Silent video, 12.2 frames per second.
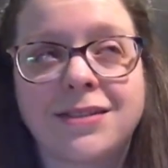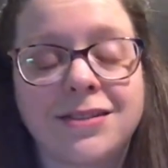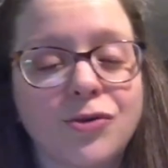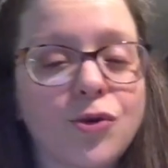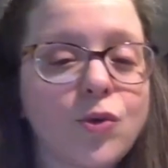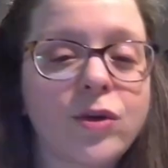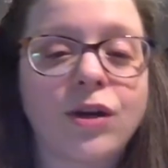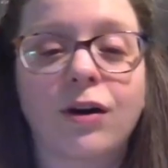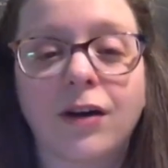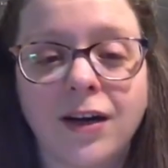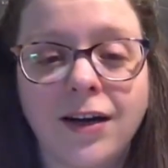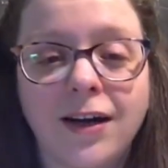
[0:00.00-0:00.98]
who we
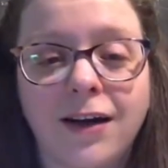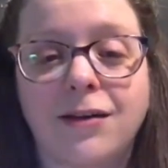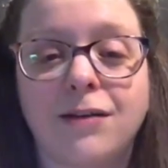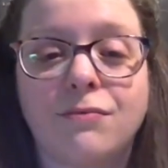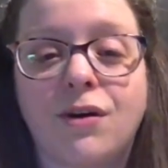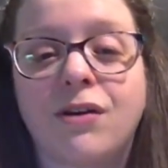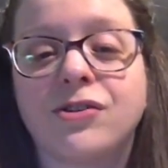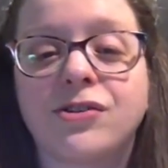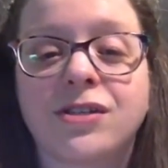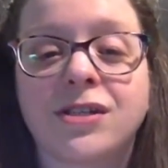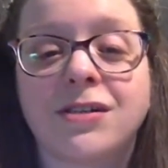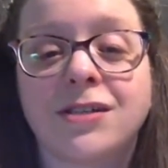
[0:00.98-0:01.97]
are,
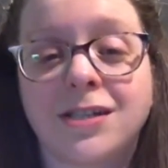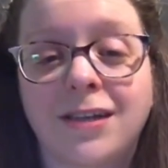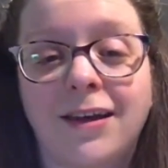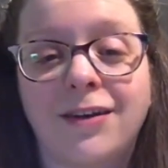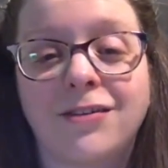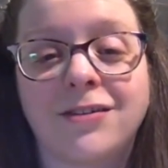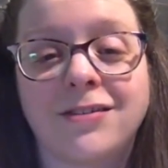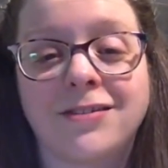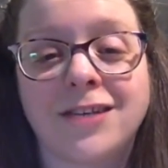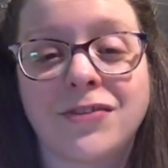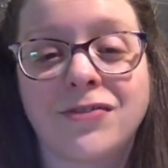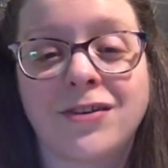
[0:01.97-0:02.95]
today,
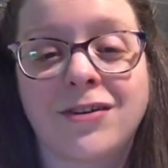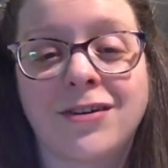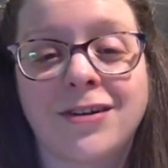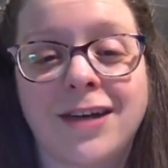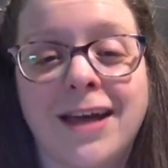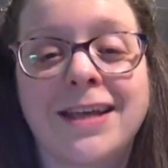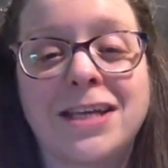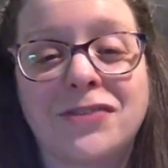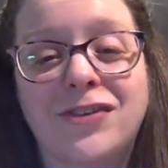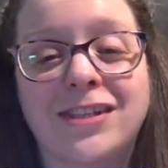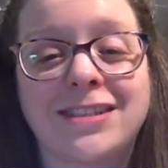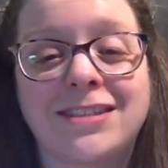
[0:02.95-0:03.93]
and give
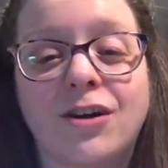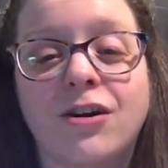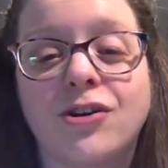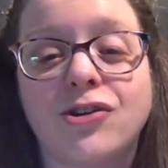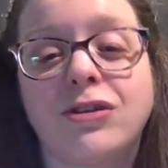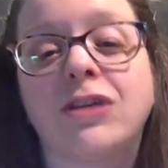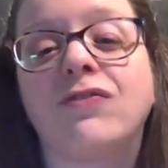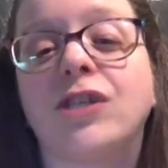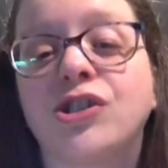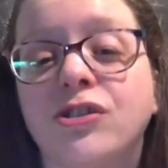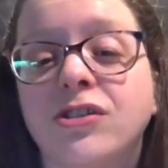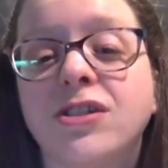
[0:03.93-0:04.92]
us our unique
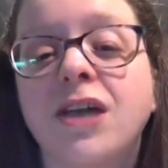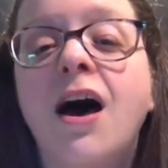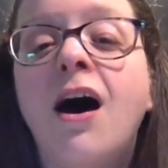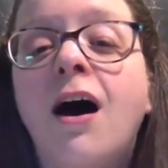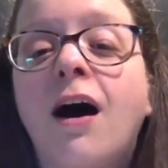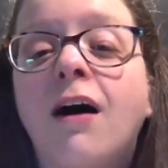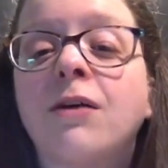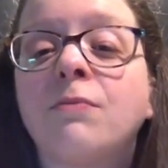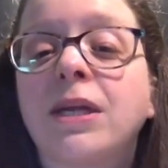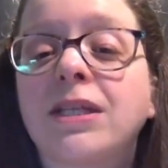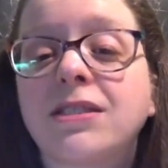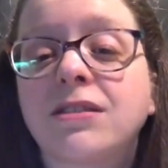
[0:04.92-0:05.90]
features, are
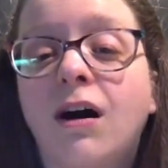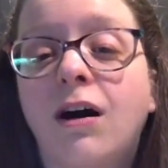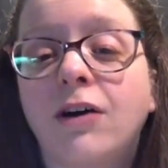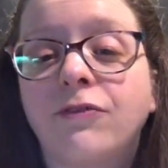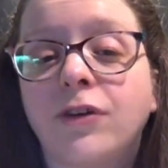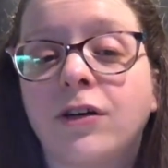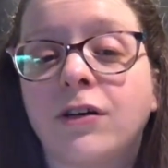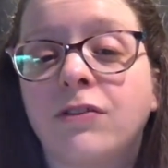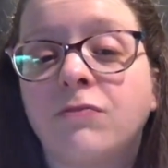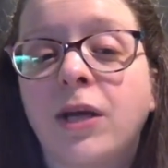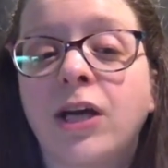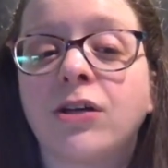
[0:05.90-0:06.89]
based off
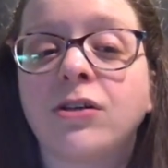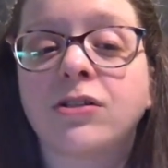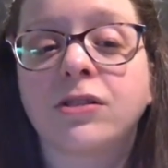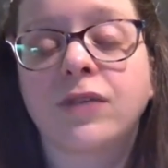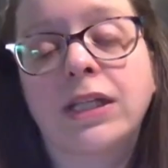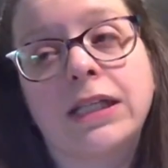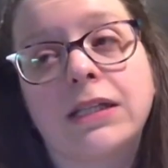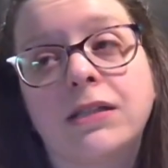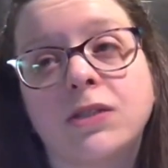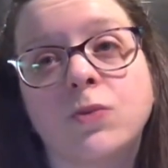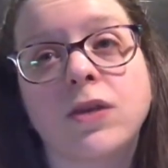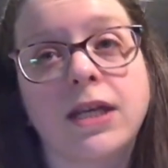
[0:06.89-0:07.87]
of pairs of
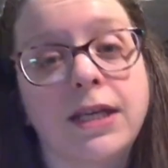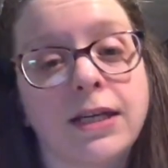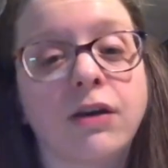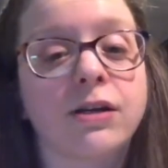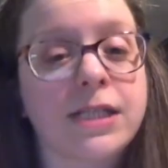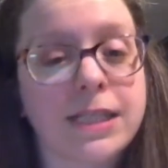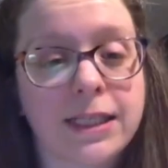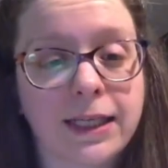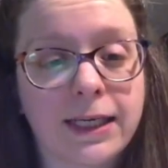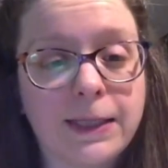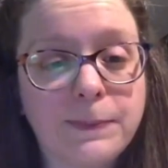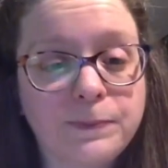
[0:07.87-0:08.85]
alleles within our
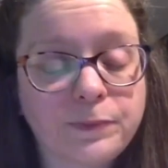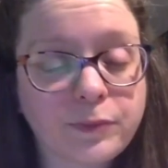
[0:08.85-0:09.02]
DNA.